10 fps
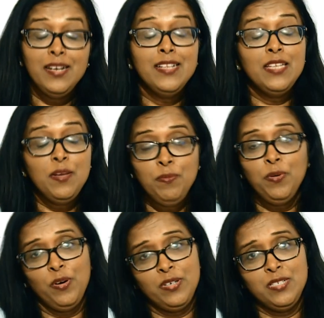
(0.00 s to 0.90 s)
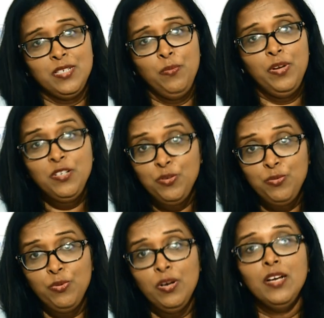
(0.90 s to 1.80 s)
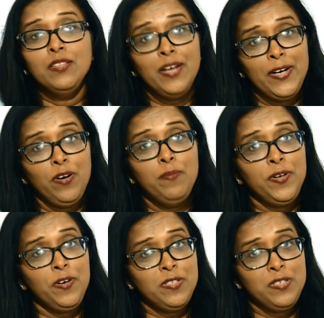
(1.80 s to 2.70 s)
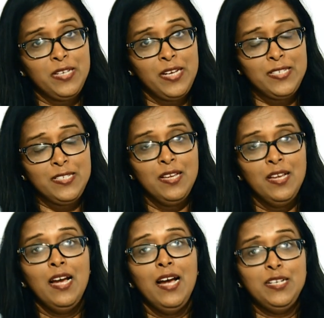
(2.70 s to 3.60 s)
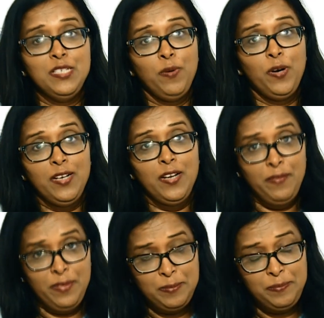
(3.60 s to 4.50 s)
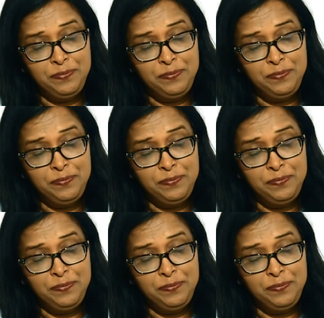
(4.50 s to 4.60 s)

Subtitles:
it is important we do a thyroid peroxidase antibody level.